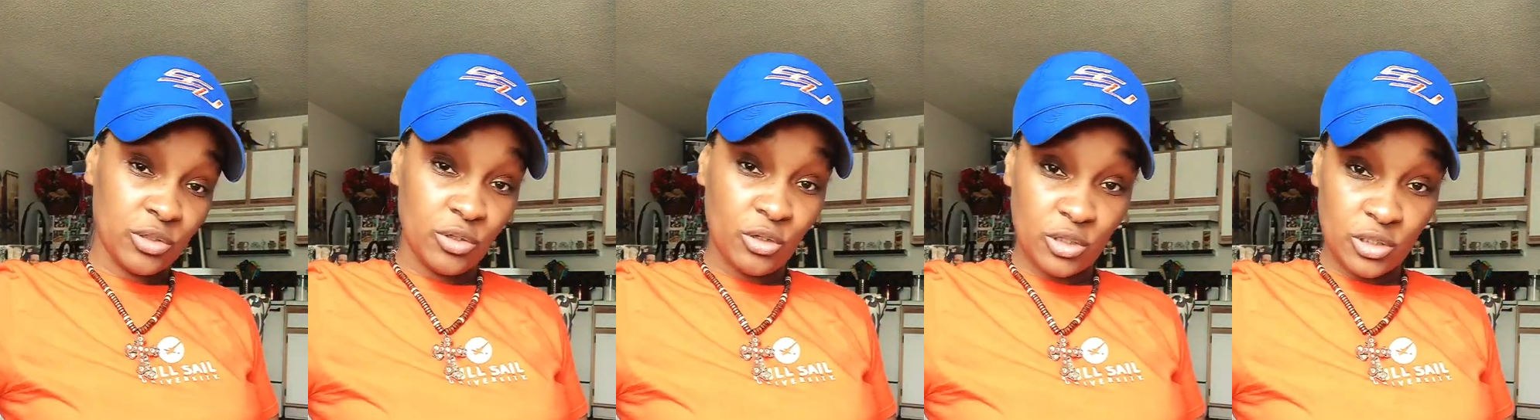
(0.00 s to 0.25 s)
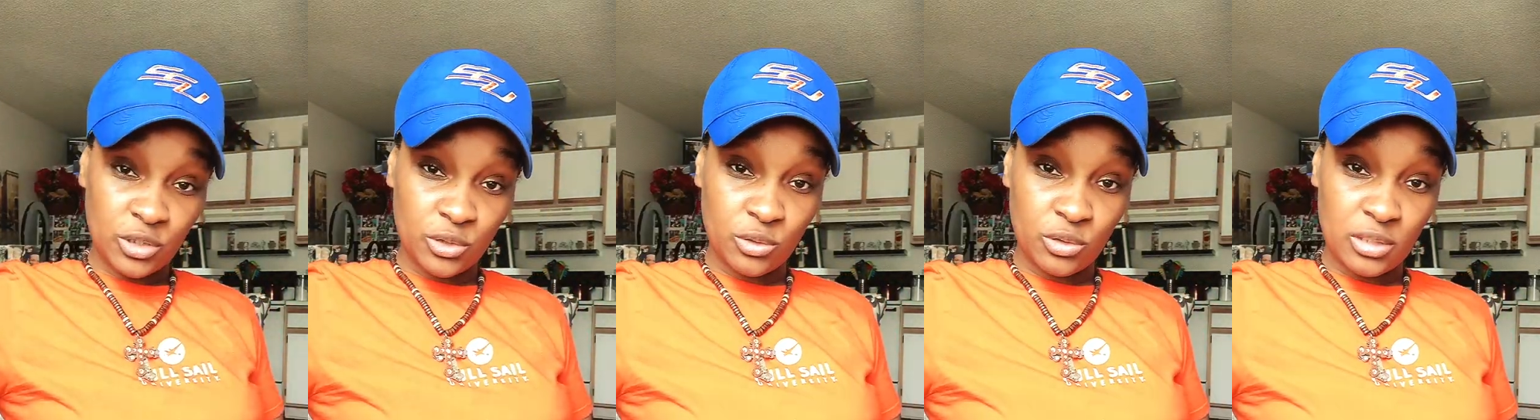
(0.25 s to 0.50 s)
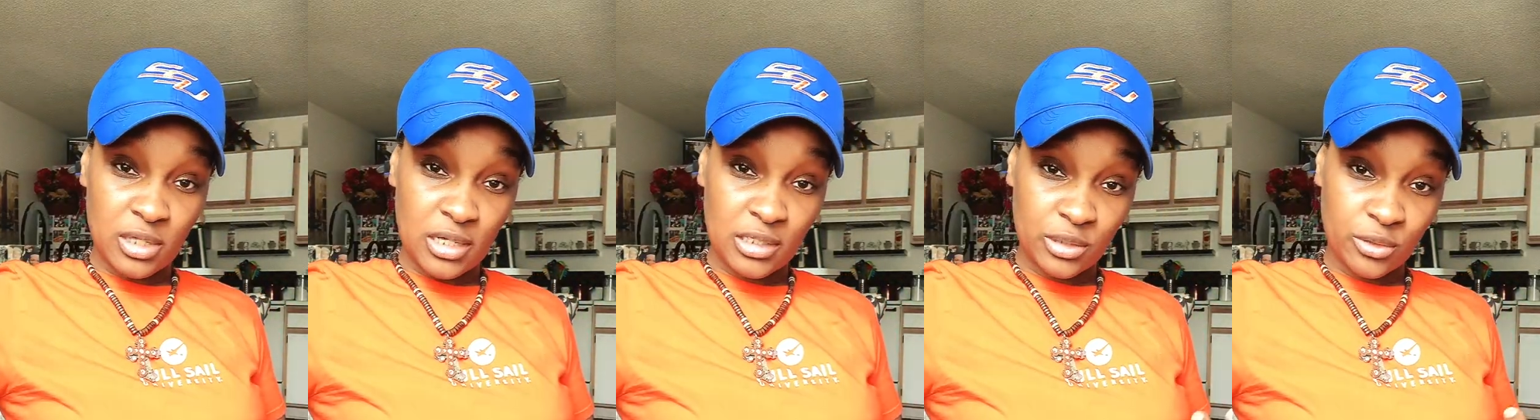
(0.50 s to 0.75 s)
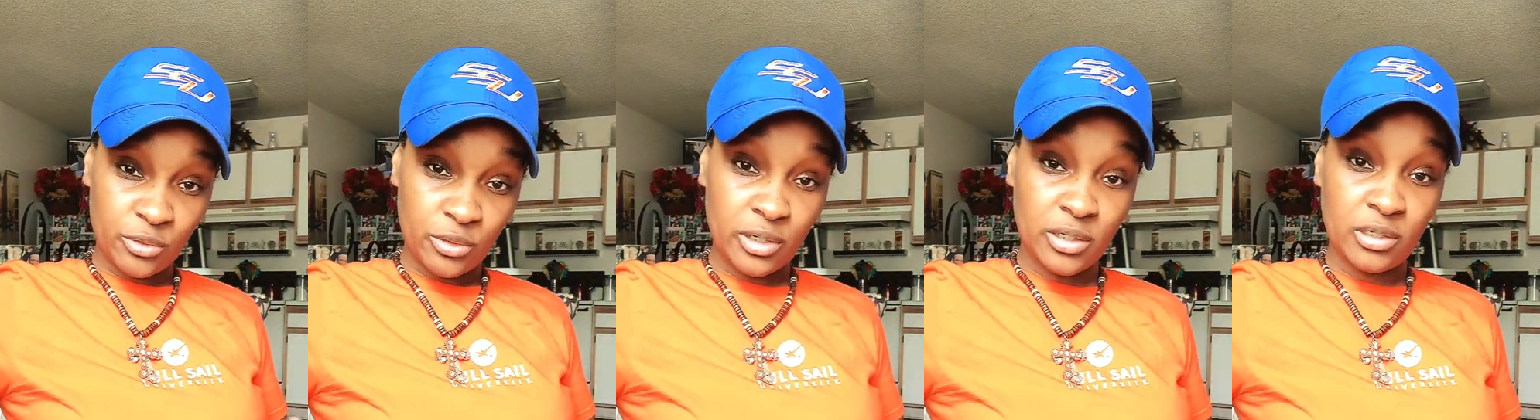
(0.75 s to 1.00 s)
you're going to do a lot
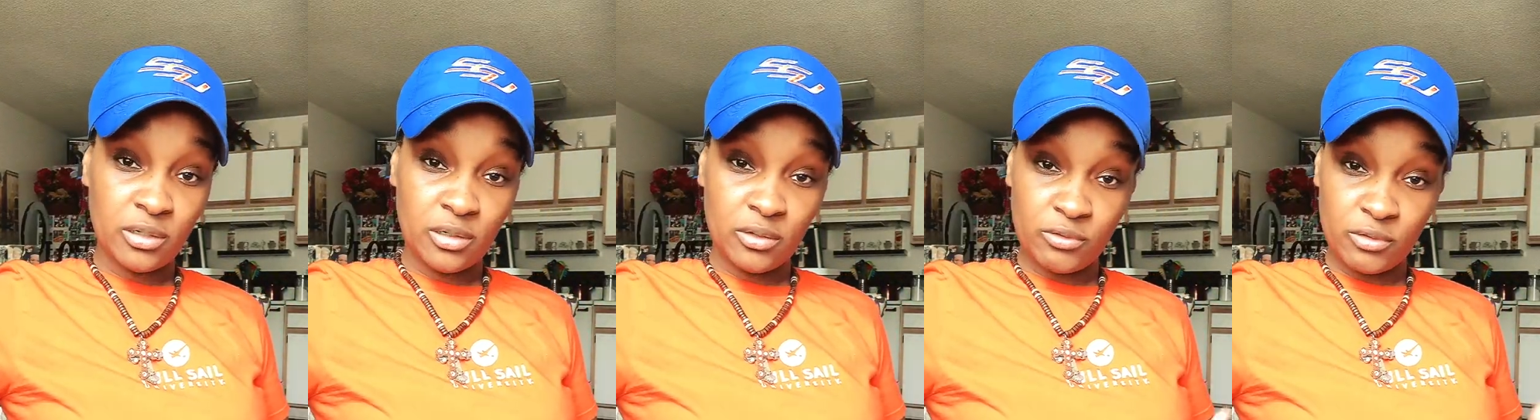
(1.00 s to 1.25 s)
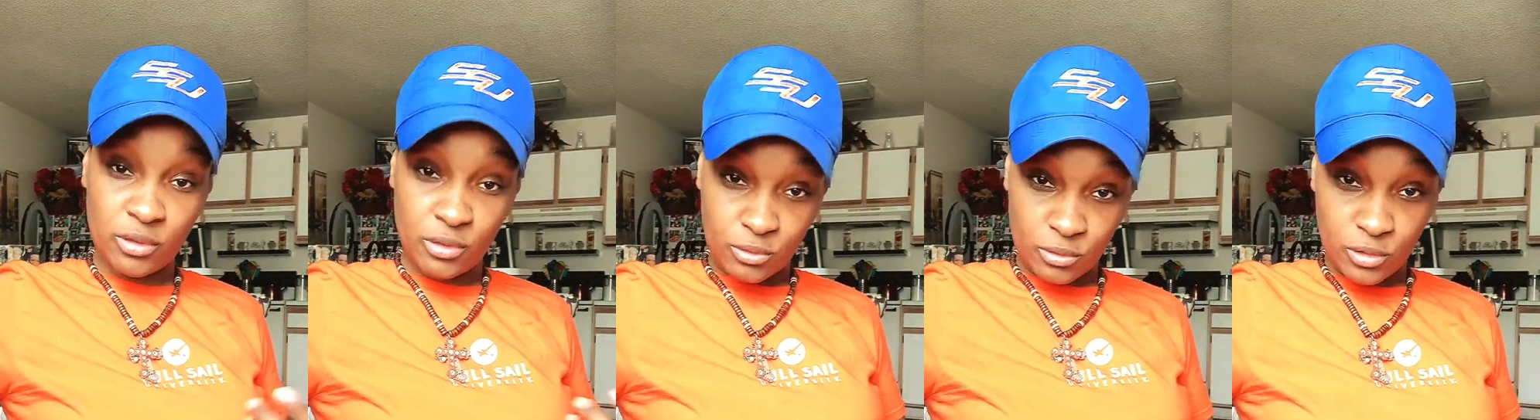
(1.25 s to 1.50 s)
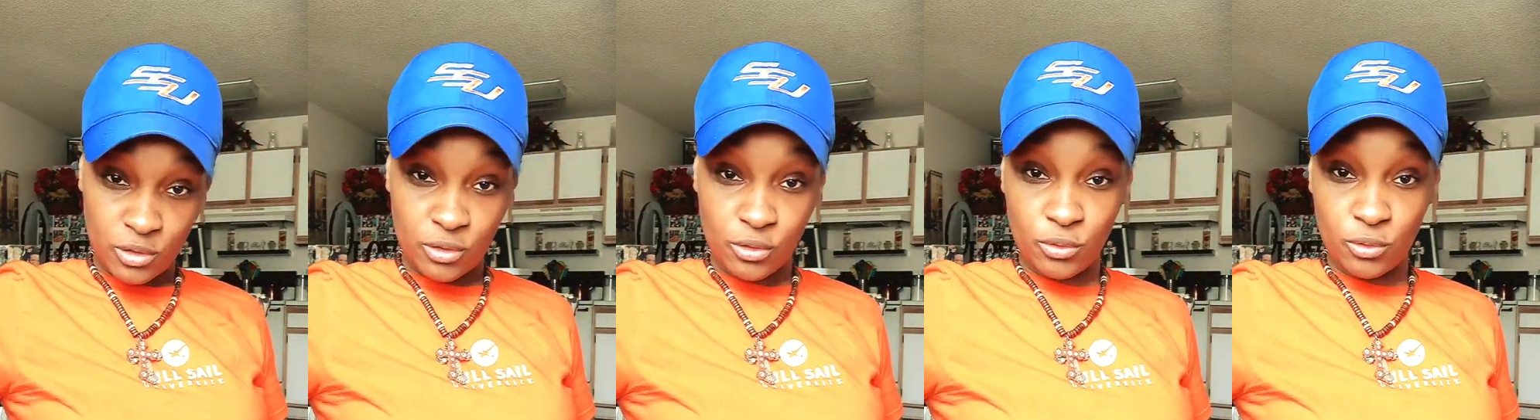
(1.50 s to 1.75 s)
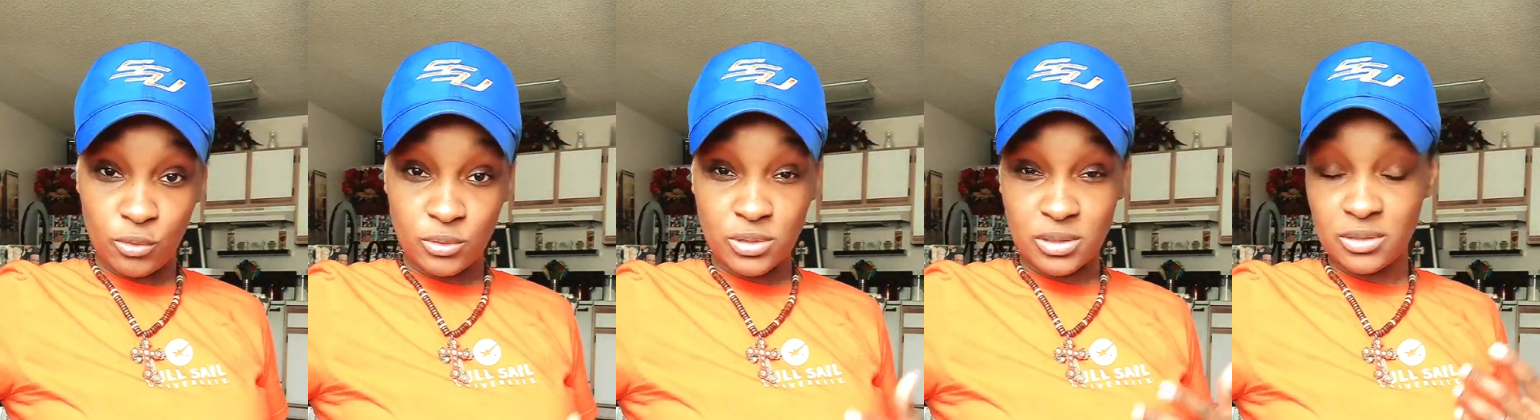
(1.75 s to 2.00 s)
of creating of
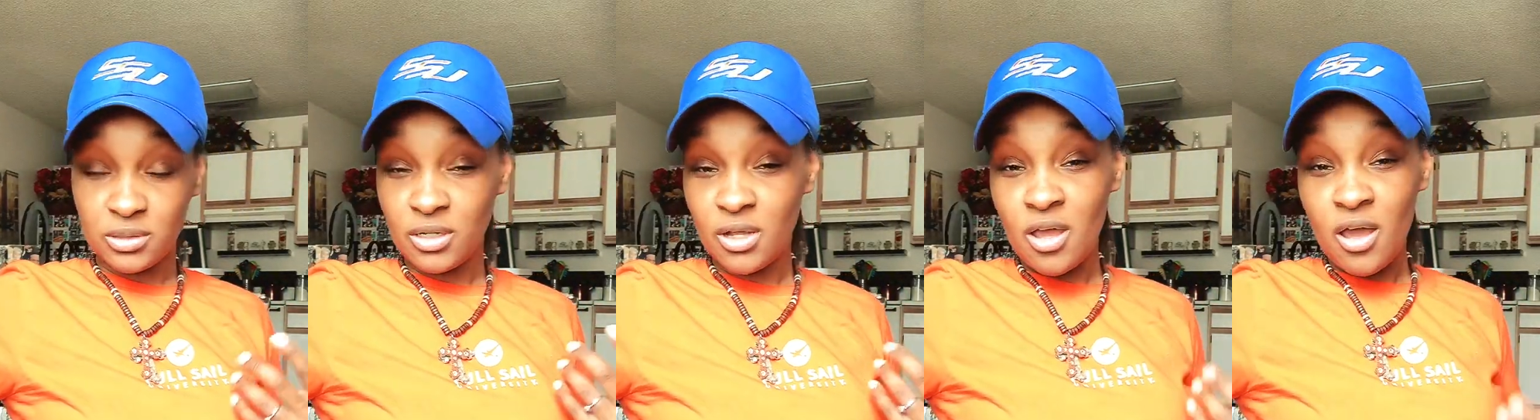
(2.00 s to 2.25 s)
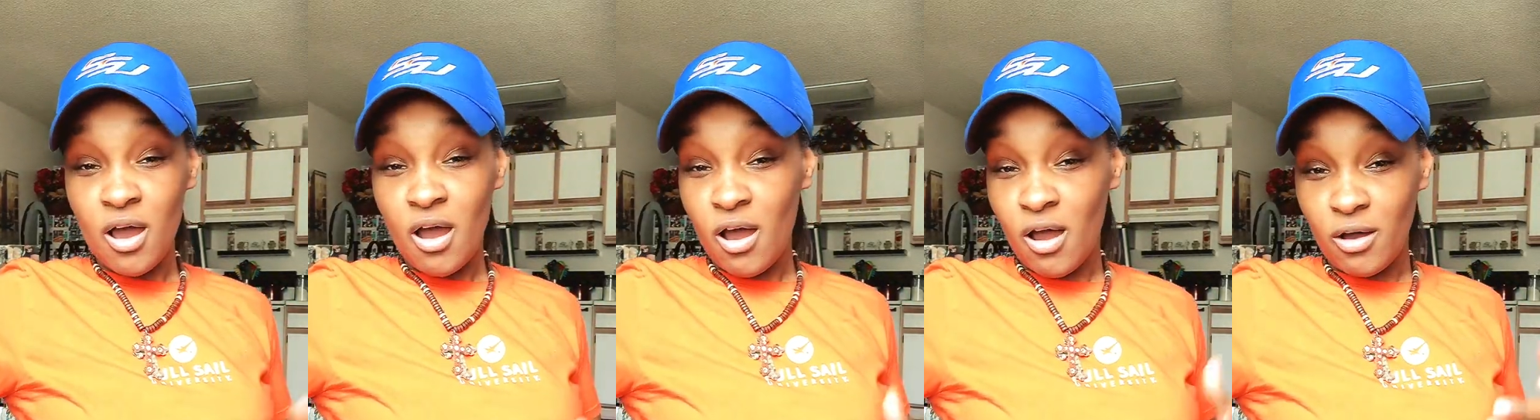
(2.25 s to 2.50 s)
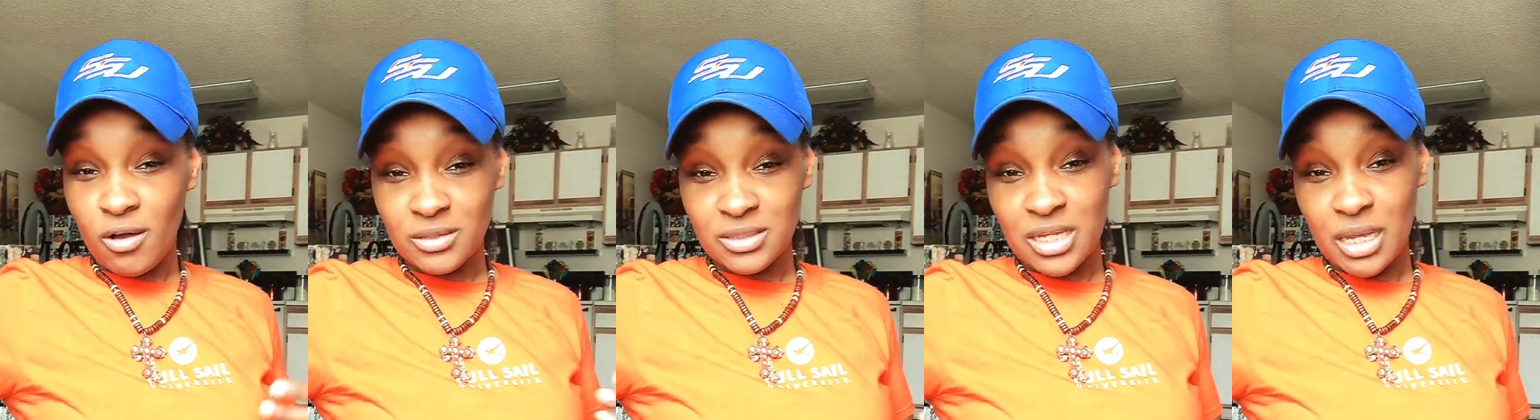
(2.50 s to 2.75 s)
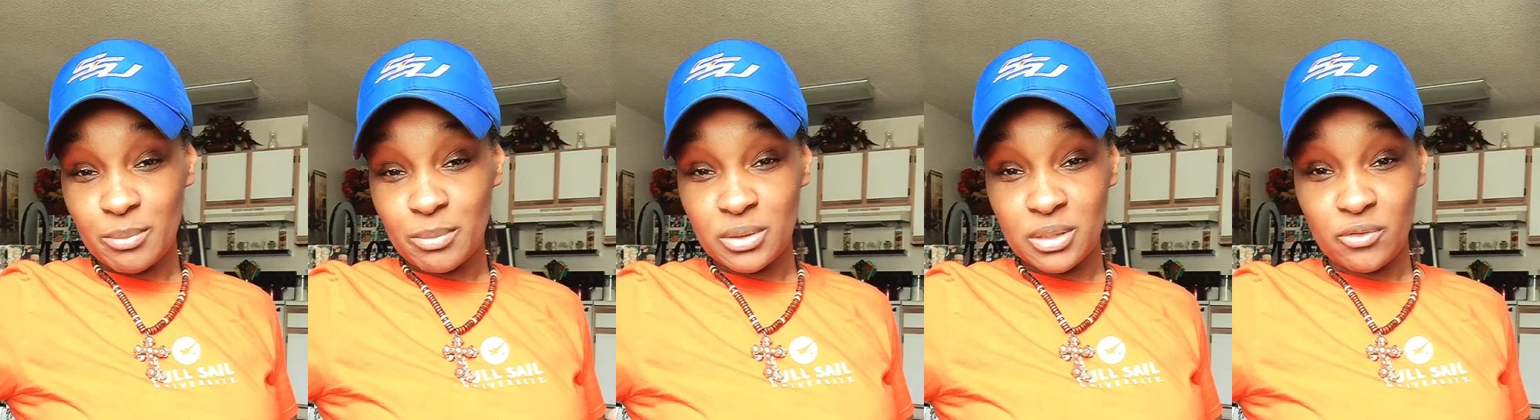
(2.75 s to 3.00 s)
logos and all
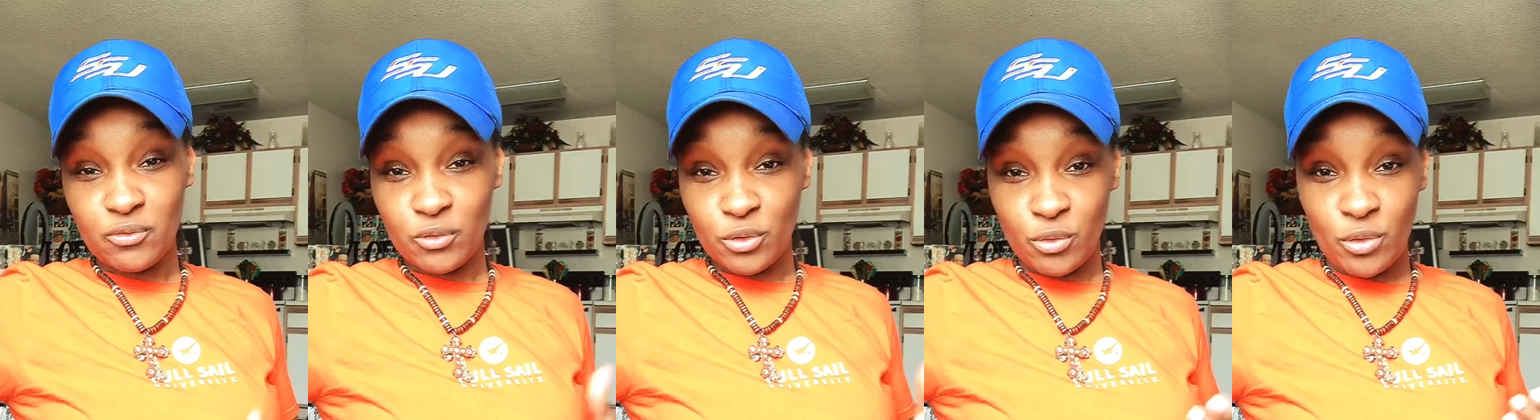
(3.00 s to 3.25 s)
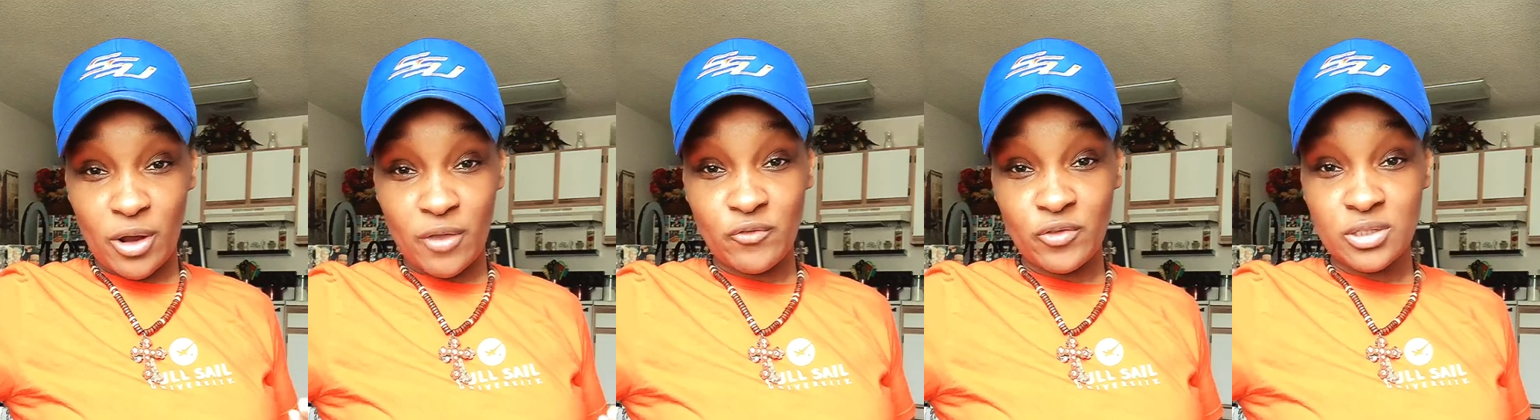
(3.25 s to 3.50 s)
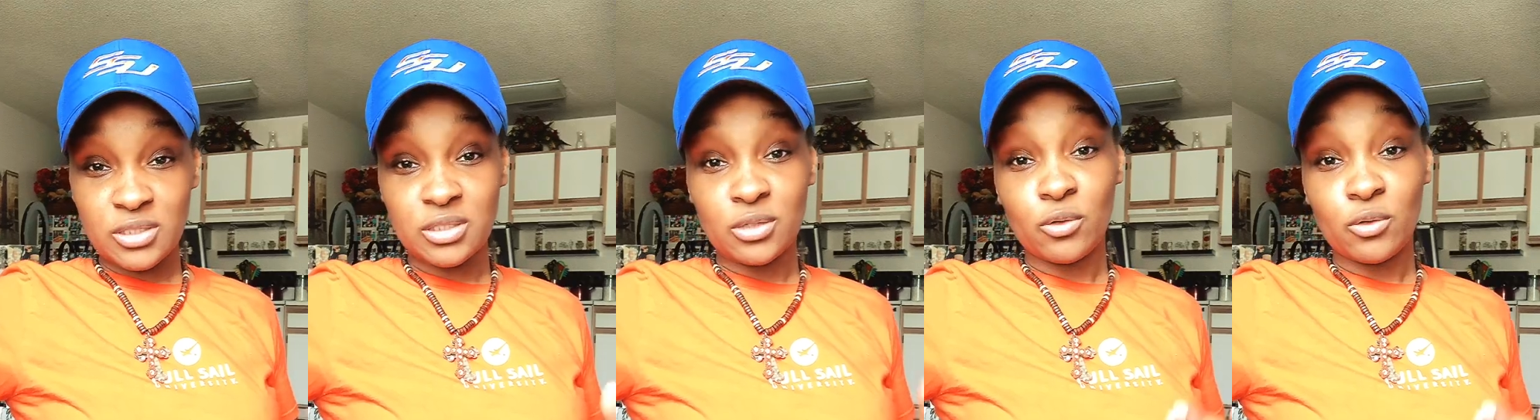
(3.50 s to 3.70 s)
type of different graphics.